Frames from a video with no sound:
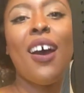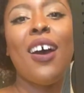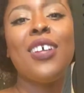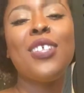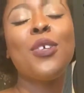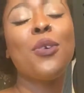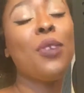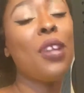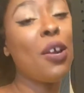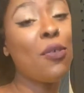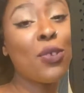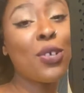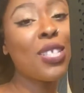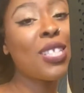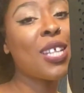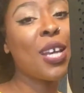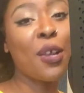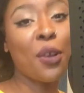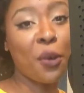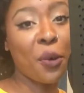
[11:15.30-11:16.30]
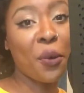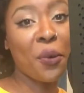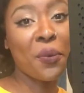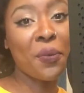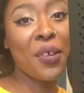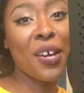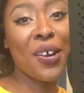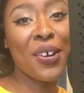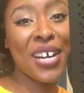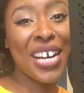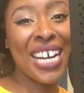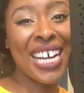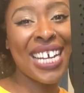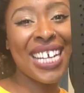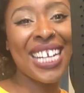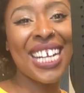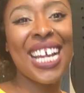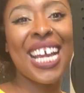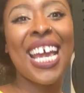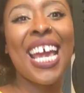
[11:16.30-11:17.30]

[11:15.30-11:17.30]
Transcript: So never settle, all right?